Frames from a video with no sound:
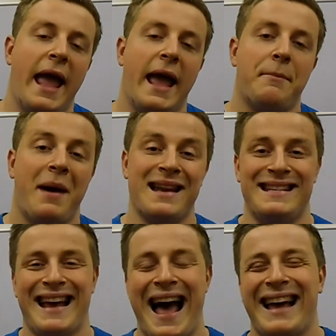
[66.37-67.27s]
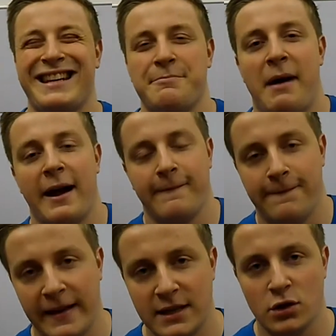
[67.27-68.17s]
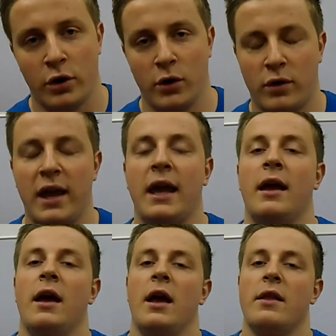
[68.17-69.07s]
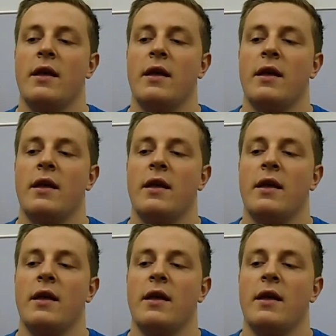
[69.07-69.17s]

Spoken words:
and he's asking my advice on it, okay?